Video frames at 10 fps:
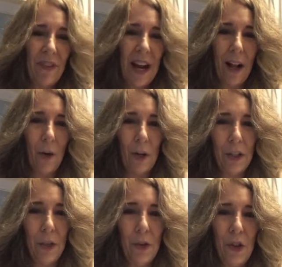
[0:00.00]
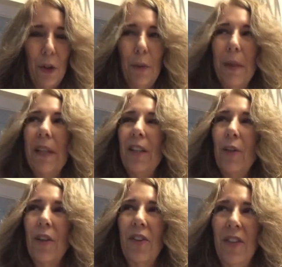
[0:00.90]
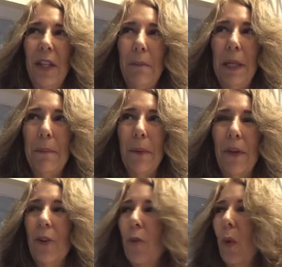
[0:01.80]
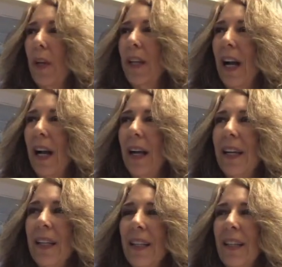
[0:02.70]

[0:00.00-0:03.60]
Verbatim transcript: valor on youtube you can see people there's one guy